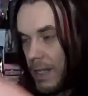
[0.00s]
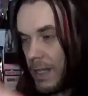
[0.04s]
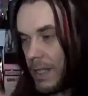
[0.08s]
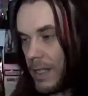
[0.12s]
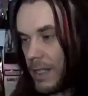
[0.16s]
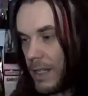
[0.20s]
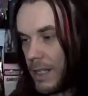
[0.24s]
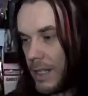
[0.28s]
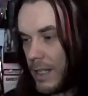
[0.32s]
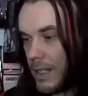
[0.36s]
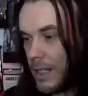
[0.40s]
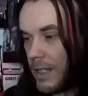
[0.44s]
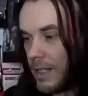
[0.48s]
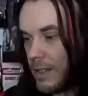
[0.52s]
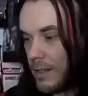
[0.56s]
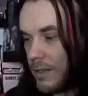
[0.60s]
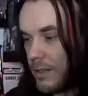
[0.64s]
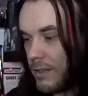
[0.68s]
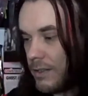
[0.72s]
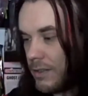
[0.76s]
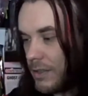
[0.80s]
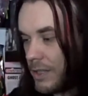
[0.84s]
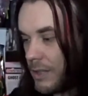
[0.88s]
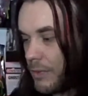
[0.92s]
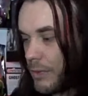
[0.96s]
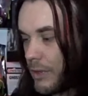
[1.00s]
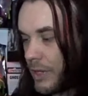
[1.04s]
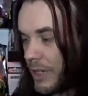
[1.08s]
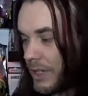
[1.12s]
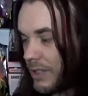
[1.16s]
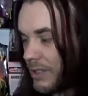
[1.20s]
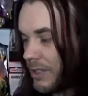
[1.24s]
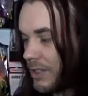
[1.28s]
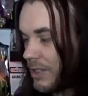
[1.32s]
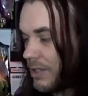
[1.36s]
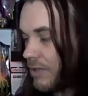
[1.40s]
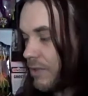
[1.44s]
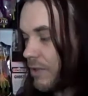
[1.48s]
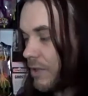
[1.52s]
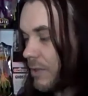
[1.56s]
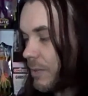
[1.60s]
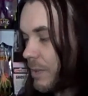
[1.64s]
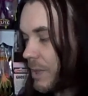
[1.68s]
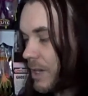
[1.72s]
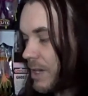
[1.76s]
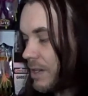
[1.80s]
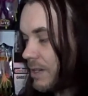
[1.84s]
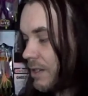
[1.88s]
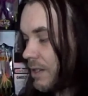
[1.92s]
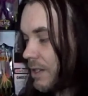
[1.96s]
Let's see what accessories
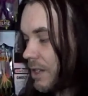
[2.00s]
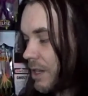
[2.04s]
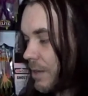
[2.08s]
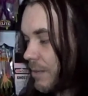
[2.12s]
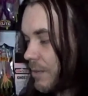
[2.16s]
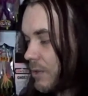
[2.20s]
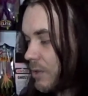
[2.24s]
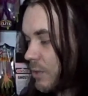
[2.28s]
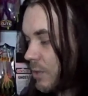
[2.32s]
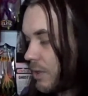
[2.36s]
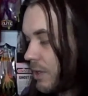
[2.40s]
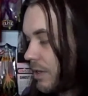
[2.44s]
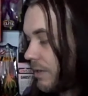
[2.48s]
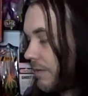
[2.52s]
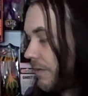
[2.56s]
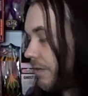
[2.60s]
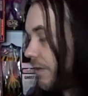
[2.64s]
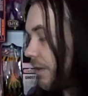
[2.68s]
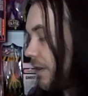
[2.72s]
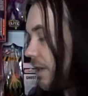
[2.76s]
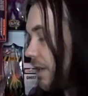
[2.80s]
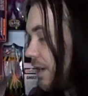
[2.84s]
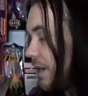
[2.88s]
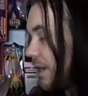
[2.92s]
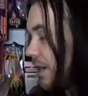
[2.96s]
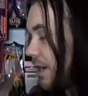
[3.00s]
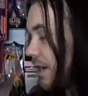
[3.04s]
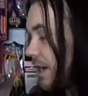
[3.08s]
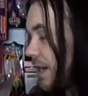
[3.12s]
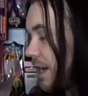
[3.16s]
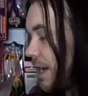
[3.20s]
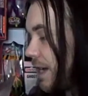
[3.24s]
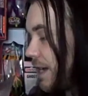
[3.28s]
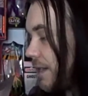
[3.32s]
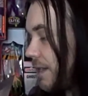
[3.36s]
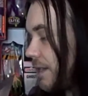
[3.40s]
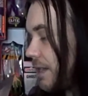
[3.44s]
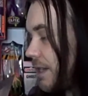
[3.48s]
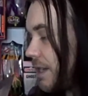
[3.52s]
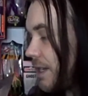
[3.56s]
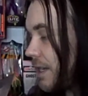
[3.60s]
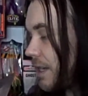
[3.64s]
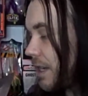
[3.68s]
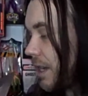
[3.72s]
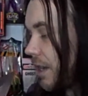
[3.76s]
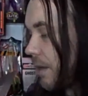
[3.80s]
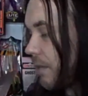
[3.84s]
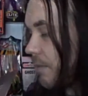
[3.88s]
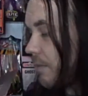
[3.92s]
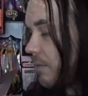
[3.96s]
Peter comes with. And he
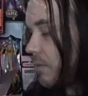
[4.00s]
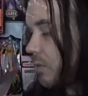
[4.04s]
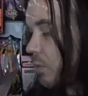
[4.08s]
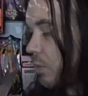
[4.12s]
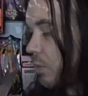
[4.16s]
comes